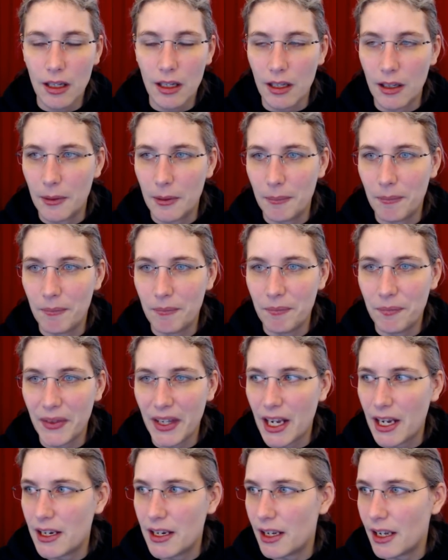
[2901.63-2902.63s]
Um,
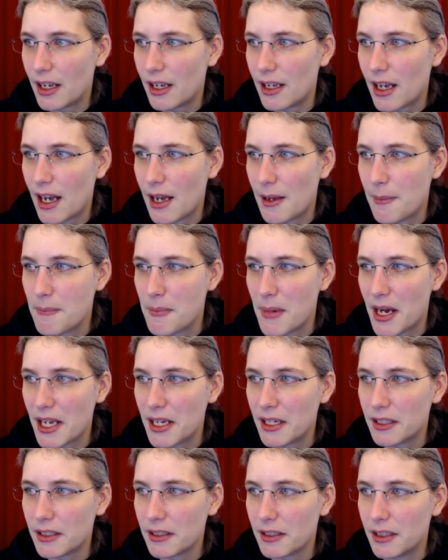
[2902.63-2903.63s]
and I
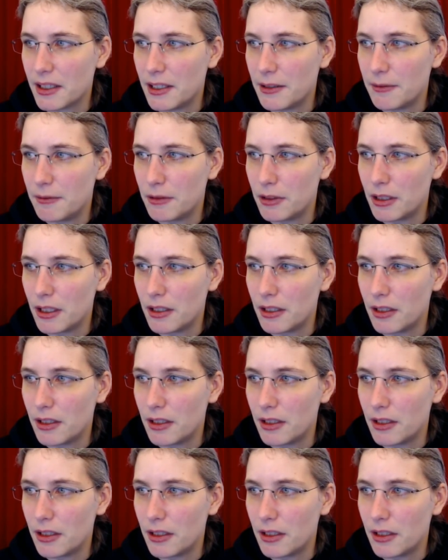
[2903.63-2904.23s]
might even,